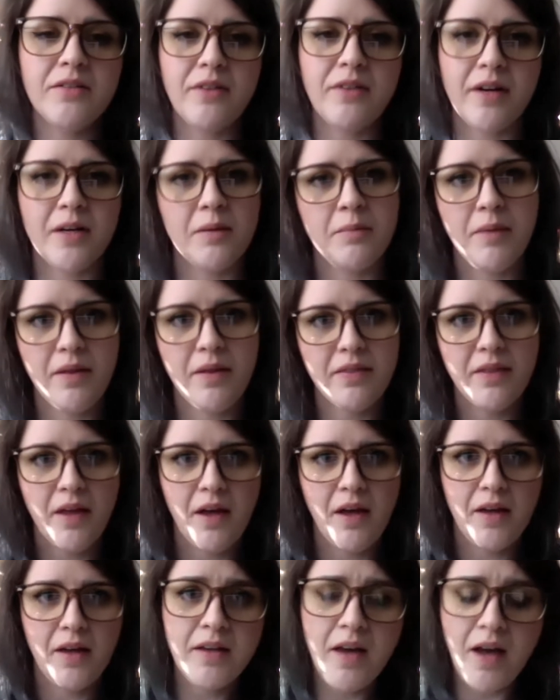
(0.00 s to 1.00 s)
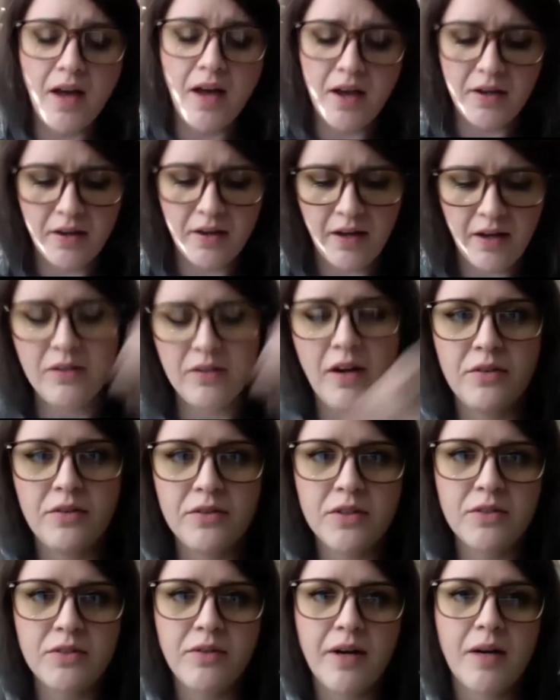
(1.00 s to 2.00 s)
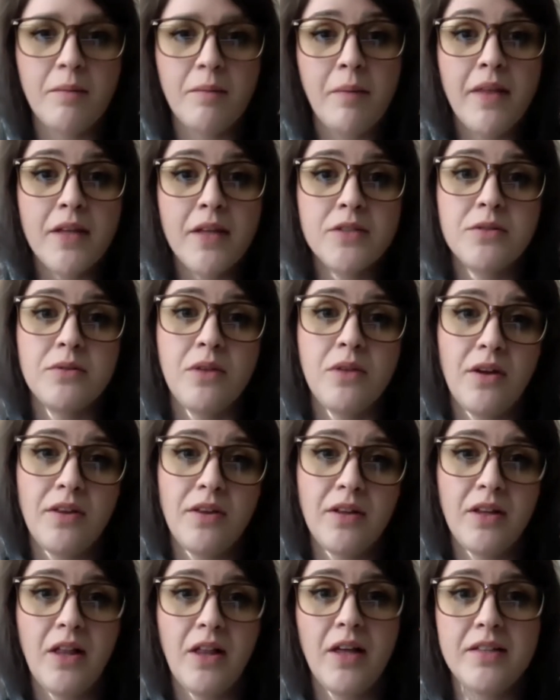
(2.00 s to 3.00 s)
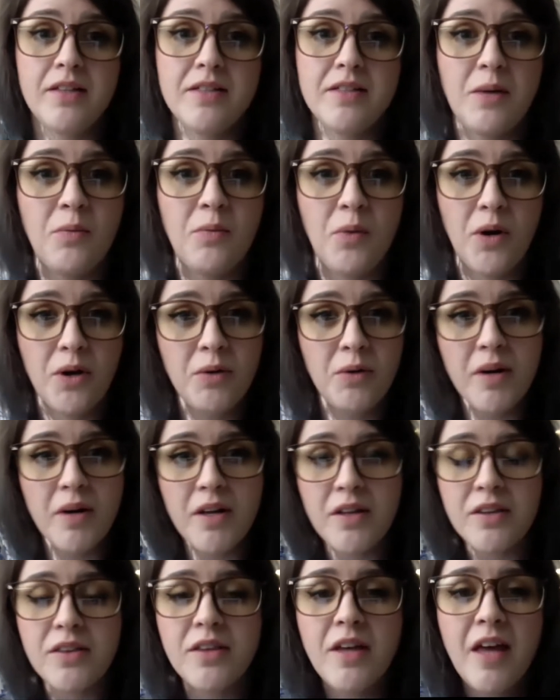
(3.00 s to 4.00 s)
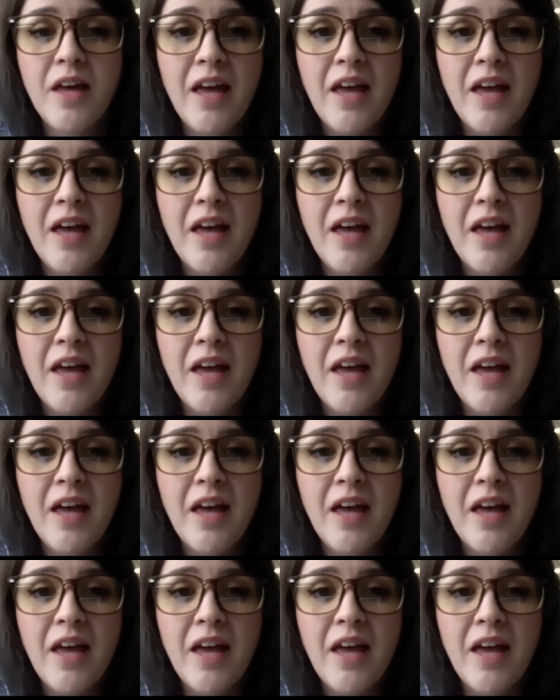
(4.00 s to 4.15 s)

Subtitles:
recommend that. Yeah, I really recommend that to a lot of the clients I work with.